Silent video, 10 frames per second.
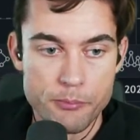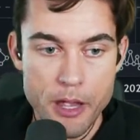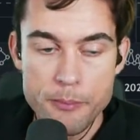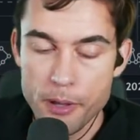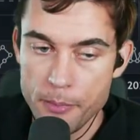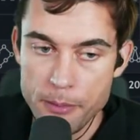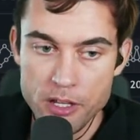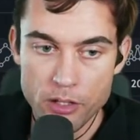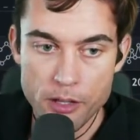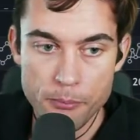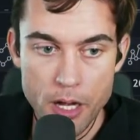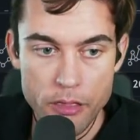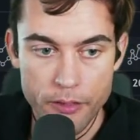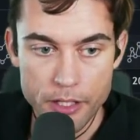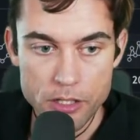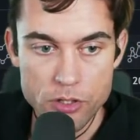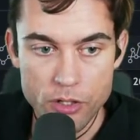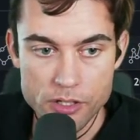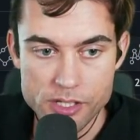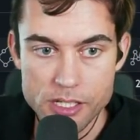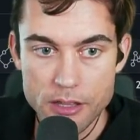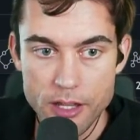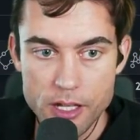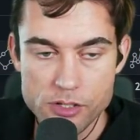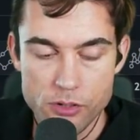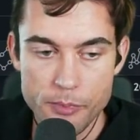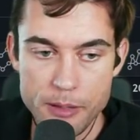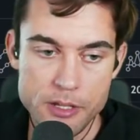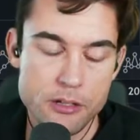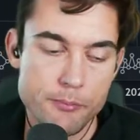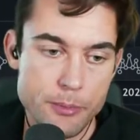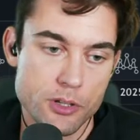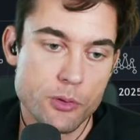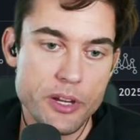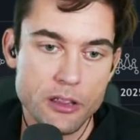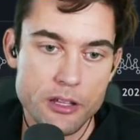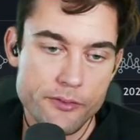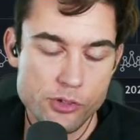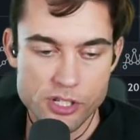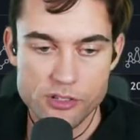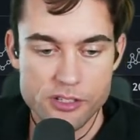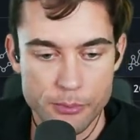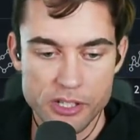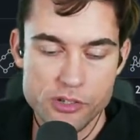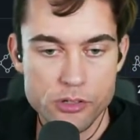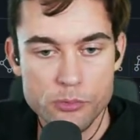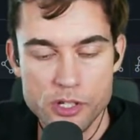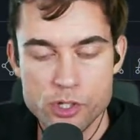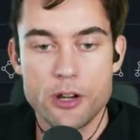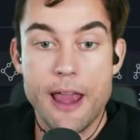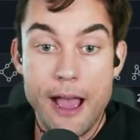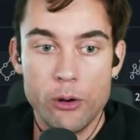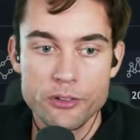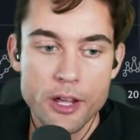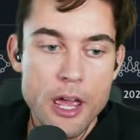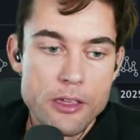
But maybe on the monthly, you could see this, or maybe on the weekly, if you just simply zoom the chart out,